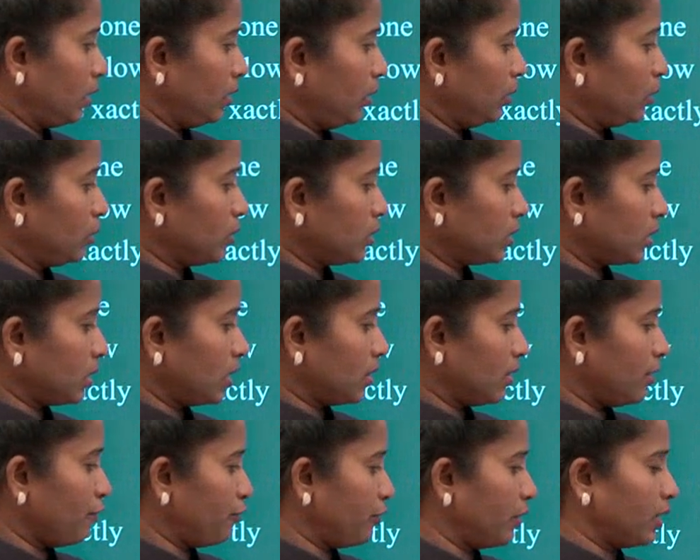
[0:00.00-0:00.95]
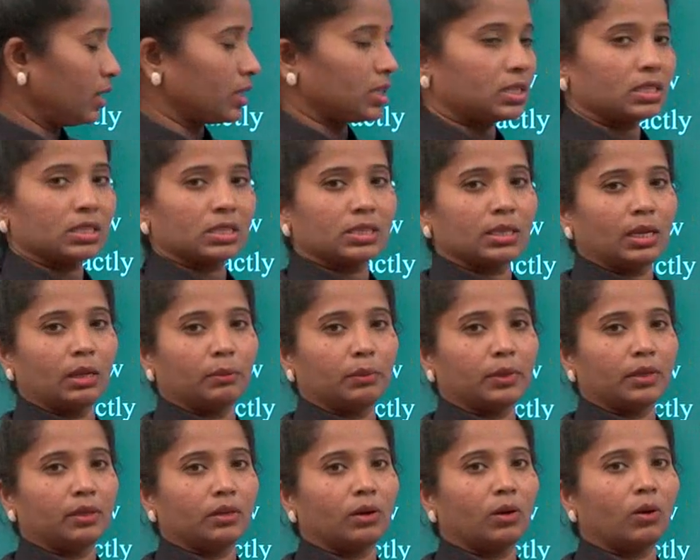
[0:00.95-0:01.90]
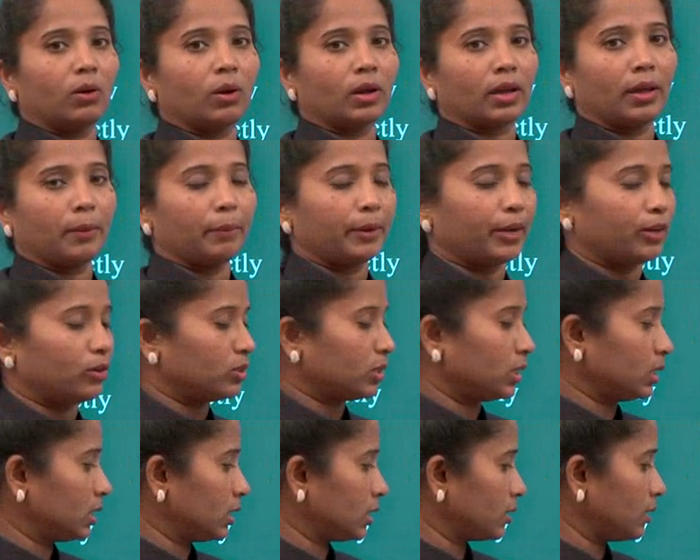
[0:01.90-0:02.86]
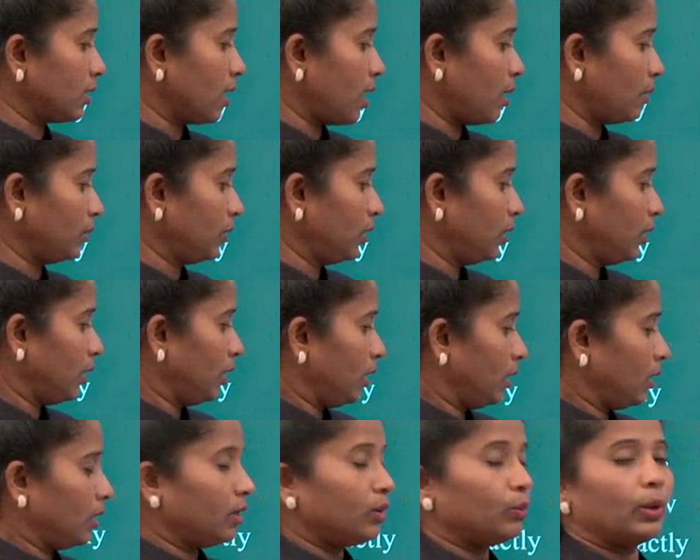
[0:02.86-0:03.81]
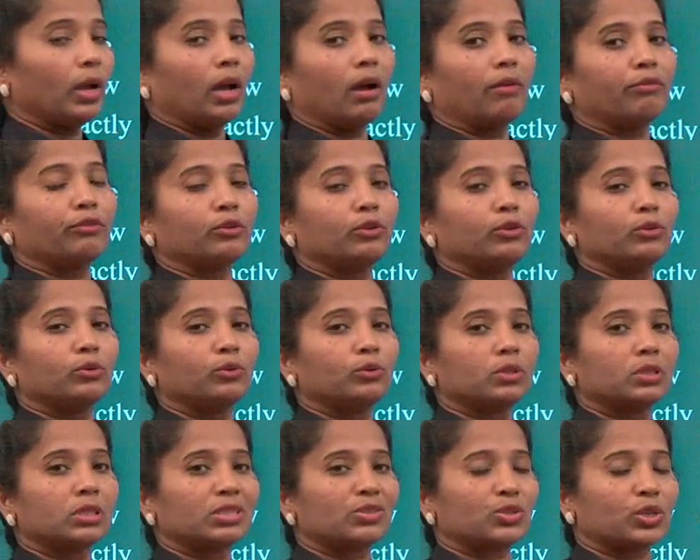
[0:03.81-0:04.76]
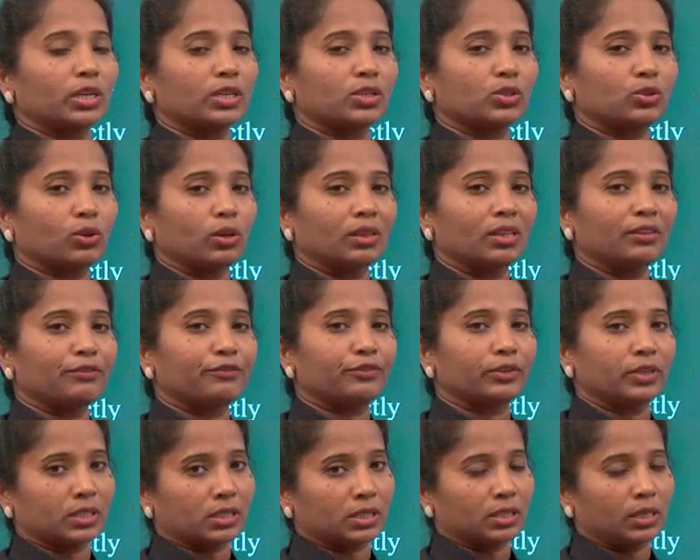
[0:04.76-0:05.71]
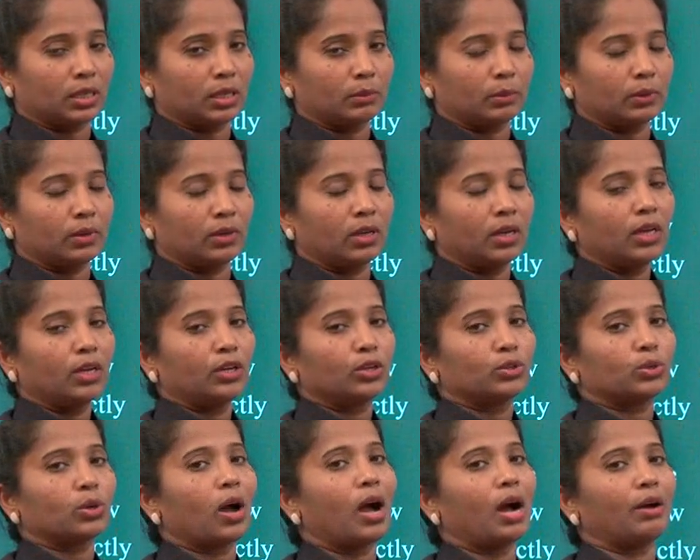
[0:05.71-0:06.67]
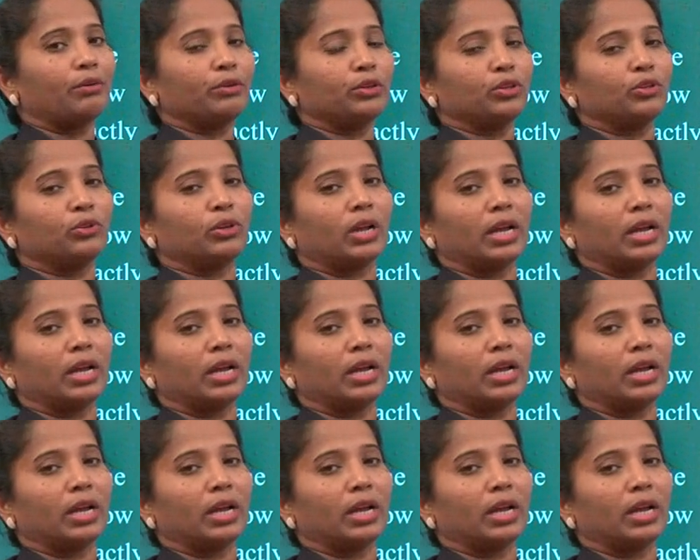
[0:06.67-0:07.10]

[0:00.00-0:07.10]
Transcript: use the first syllable, okay, because it is noun. we have to use stress on the first syllable. So how do you